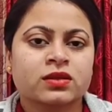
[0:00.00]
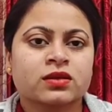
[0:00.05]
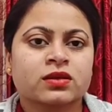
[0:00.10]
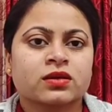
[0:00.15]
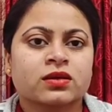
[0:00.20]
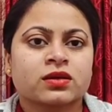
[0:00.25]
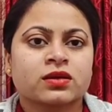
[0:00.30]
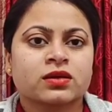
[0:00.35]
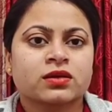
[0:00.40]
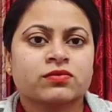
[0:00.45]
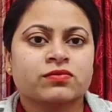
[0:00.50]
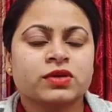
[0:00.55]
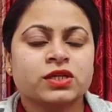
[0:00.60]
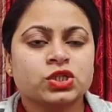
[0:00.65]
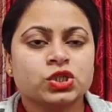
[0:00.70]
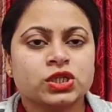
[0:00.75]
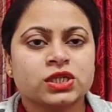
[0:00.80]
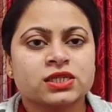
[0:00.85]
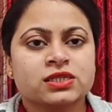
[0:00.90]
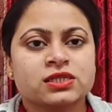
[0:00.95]
which
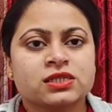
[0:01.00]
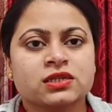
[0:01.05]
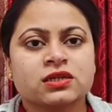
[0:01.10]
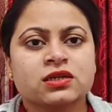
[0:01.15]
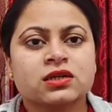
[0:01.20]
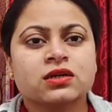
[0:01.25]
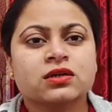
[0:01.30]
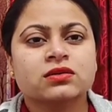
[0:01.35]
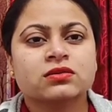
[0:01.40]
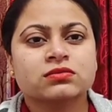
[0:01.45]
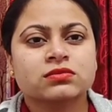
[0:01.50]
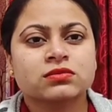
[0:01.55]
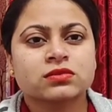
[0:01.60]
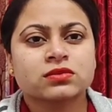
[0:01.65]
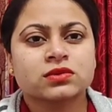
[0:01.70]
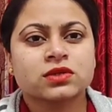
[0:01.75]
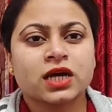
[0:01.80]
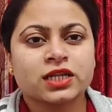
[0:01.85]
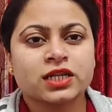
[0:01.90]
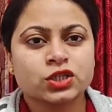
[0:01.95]
is a
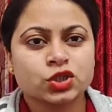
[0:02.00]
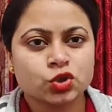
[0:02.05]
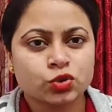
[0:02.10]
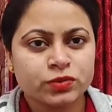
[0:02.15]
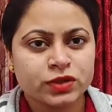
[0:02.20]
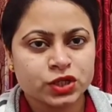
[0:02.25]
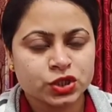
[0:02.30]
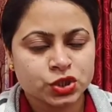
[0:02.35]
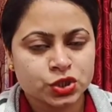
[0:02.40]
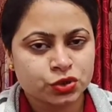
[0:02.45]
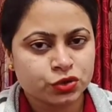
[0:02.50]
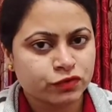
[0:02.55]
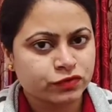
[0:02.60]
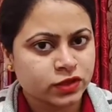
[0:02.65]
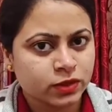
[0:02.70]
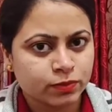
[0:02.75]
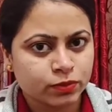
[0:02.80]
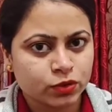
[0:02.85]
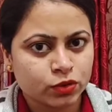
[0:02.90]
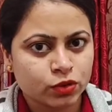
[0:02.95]
consummation of the
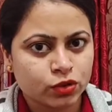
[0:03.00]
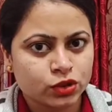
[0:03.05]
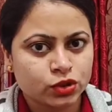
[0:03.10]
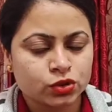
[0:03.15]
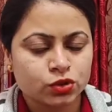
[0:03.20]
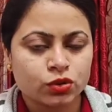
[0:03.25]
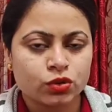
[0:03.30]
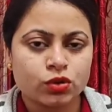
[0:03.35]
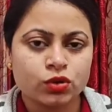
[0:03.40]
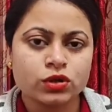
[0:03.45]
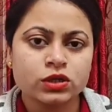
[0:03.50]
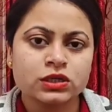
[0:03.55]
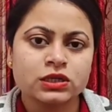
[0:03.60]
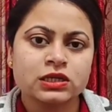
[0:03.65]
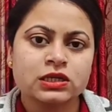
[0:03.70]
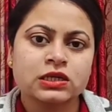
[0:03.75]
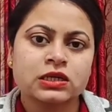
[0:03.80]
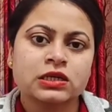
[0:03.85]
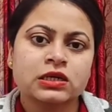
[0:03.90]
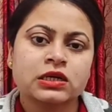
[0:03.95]
plot or
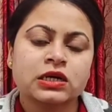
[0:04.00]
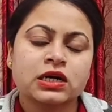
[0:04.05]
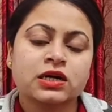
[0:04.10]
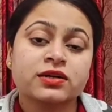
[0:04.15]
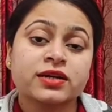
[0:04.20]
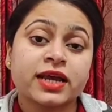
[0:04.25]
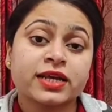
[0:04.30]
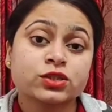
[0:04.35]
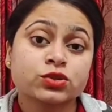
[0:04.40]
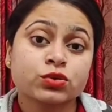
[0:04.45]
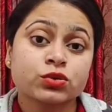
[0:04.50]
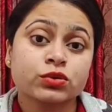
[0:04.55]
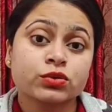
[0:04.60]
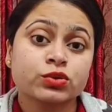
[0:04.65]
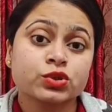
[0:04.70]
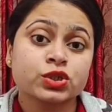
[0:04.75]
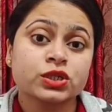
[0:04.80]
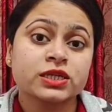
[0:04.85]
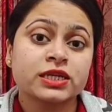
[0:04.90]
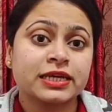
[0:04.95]
a
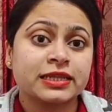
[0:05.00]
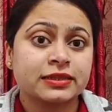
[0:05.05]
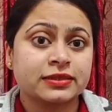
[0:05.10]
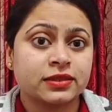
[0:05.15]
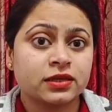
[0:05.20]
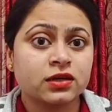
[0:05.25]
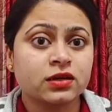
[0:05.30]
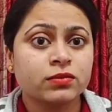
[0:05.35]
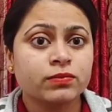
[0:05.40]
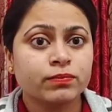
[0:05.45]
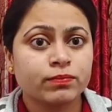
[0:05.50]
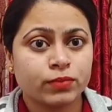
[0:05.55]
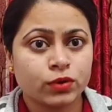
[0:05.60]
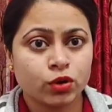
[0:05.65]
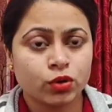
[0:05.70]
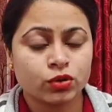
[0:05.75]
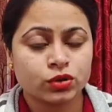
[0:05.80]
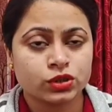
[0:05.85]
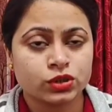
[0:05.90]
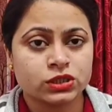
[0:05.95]
resolution in the
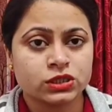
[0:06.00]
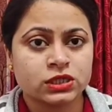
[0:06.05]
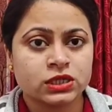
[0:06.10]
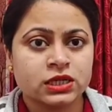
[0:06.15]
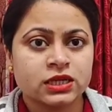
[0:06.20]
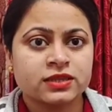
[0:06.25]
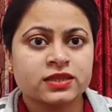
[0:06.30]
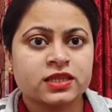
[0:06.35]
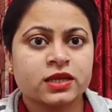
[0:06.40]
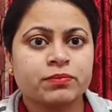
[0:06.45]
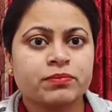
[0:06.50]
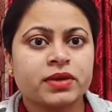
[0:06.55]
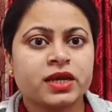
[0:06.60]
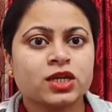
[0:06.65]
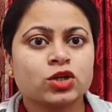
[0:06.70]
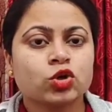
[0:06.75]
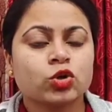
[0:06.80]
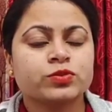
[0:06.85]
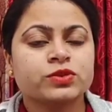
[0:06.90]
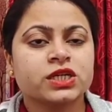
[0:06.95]
plot. The main
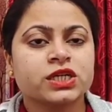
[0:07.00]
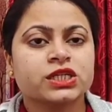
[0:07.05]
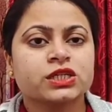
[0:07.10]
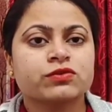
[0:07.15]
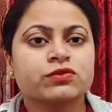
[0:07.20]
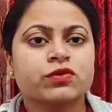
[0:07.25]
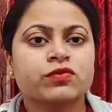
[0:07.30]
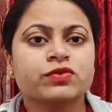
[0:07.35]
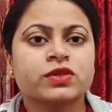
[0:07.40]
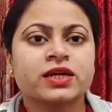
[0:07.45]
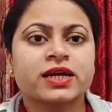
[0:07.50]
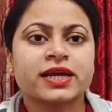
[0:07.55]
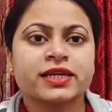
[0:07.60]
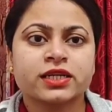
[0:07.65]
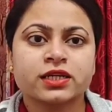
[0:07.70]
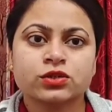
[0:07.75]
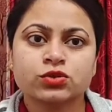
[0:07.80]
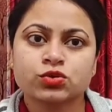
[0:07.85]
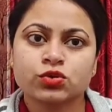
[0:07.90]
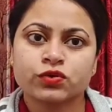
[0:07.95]
objective of the
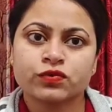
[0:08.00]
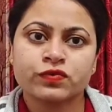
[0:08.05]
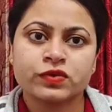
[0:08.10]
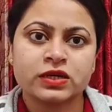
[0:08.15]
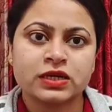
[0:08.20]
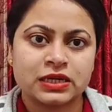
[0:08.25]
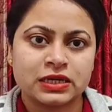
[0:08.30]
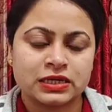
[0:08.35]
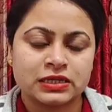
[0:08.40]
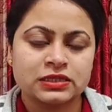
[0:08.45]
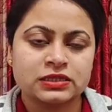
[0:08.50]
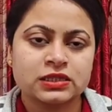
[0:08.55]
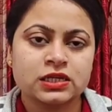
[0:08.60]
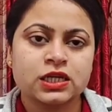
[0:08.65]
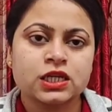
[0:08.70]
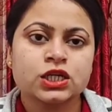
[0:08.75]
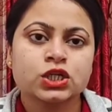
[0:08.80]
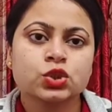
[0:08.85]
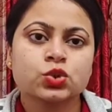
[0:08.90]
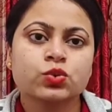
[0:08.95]
catastrophe is
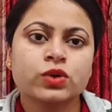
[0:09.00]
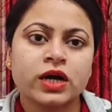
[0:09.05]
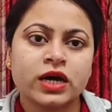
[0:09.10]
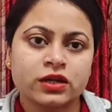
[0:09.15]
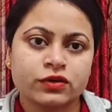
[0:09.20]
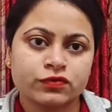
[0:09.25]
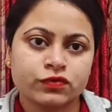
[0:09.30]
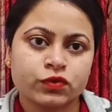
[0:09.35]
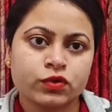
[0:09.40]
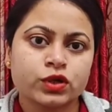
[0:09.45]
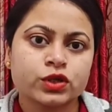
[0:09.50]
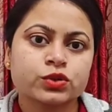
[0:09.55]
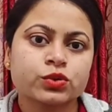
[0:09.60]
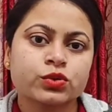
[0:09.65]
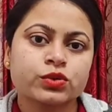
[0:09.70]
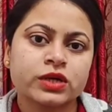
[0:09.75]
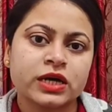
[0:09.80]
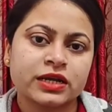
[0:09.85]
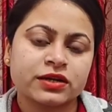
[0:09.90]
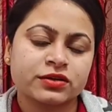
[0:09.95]
to unfold or
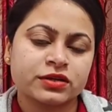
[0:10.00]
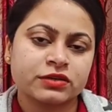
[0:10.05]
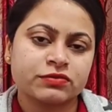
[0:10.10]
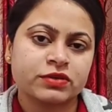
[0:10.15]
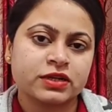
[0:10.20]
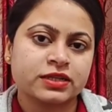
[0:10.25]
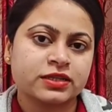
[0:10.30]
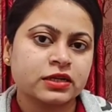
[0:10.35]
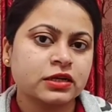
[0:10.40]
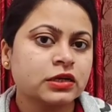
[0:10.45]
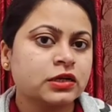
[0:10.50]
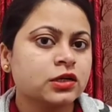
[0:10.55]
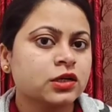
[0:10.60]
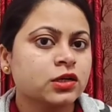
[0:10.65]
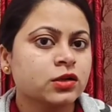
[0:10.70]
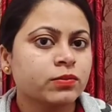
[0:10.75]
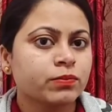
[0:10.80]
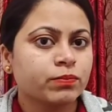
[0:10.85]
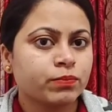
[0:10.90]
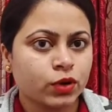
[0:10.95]
unravel the
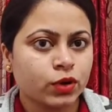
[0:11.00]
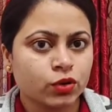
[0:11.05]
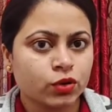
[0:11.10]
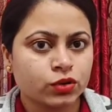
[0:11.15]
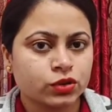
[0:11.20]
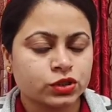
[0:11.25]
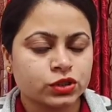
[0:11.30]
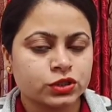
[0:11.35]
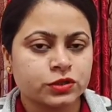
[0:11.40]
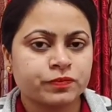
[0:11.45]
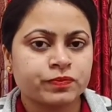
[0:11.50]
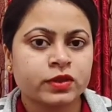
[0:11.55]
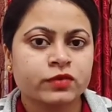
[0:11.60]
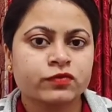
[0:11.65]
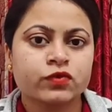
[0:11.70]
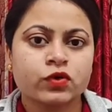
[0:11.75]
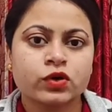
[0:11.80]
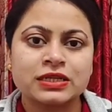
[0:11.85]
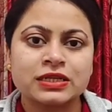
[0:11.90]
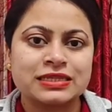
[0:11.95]
plot.
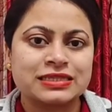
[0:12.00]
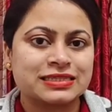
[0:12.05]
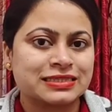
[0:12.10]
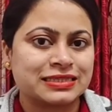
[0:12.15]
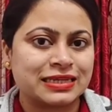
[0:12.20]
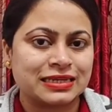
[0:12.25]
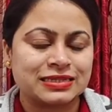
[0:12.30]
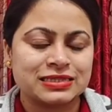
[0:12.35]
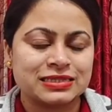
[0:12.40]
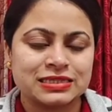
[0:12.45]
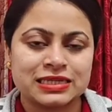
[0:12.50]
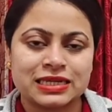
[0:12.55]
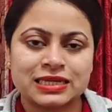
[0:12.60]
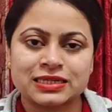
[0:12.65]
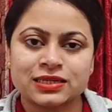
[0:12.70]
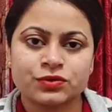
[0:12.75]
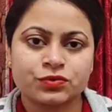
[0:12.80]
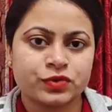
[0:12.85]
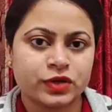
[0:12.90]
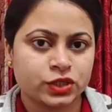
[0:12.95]
For instance, in a
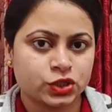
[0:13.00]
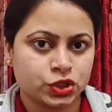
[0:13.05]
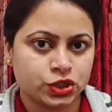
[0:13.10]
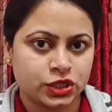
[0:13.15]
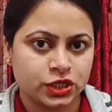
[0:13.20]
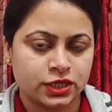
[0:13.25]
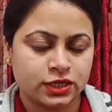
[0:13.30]
tragedy,